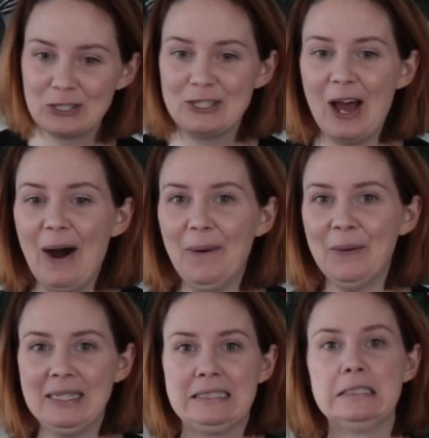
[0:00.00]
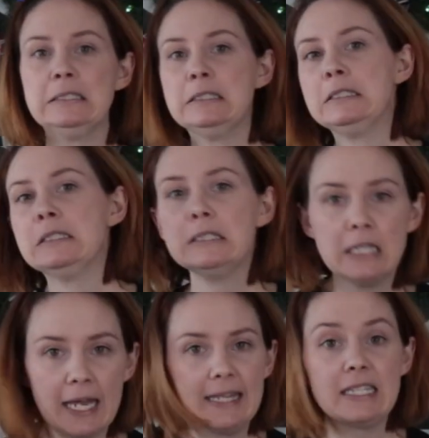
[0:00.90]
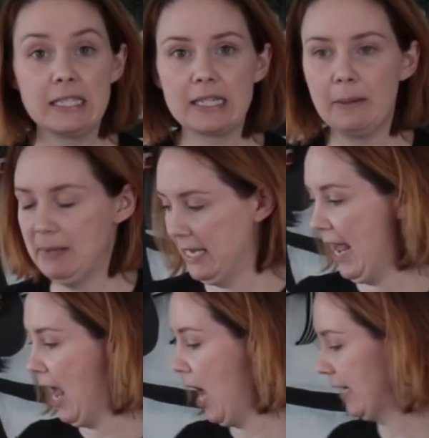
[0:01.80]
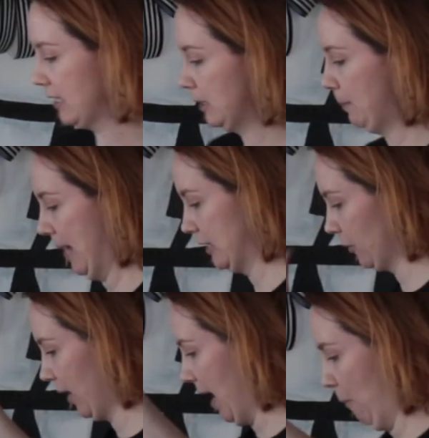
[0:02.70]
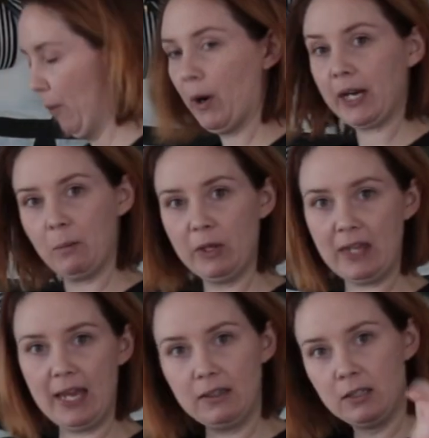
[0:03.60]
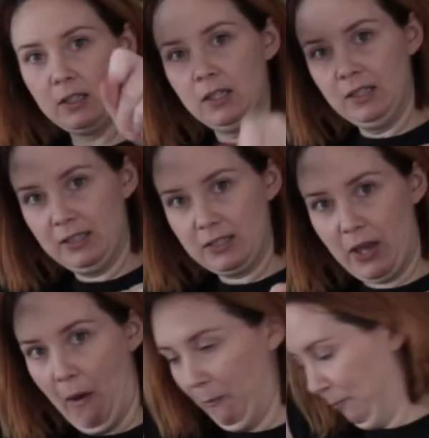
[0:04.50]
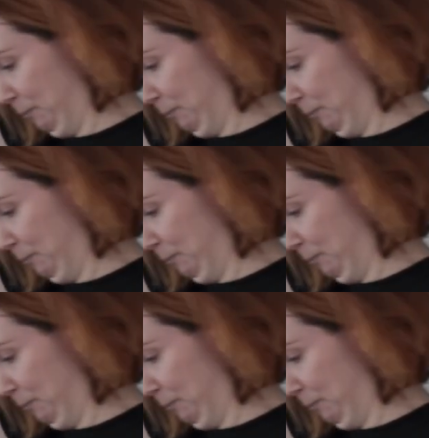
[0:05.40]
So this is gonna be chaos, but it's okay. We're working with it. Let's go.